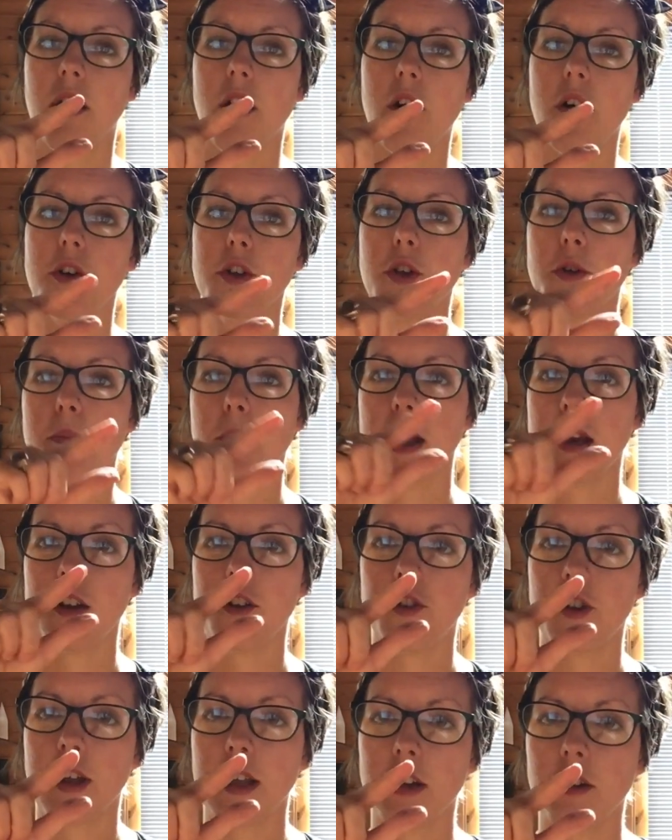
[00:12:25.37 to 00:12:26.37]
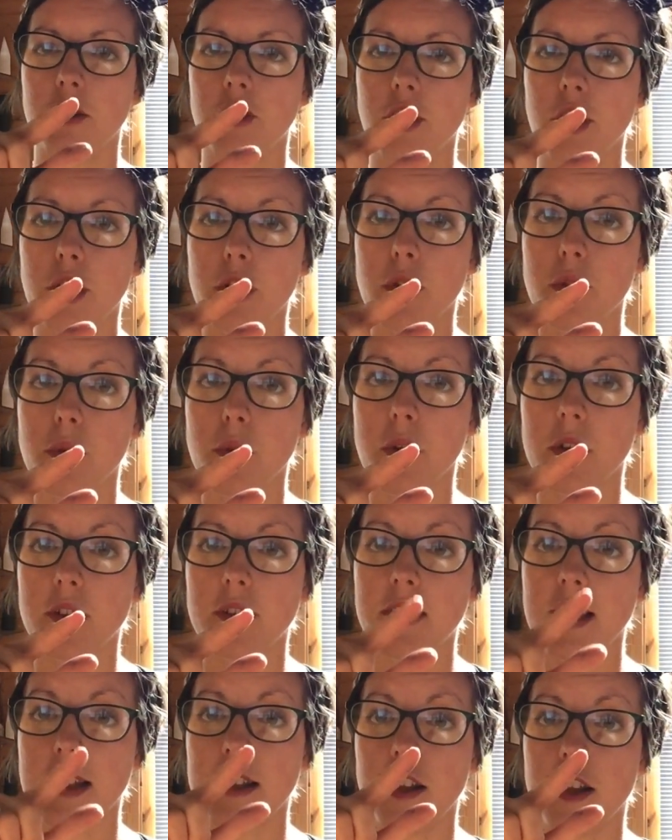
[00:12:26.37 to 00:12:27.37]
Are you managing to
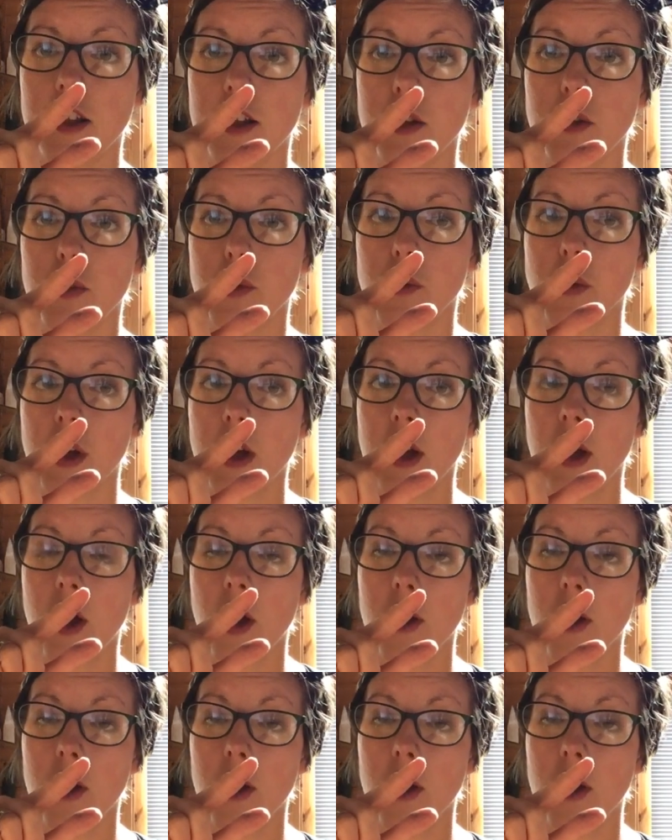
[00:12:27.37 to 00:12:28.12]
see that you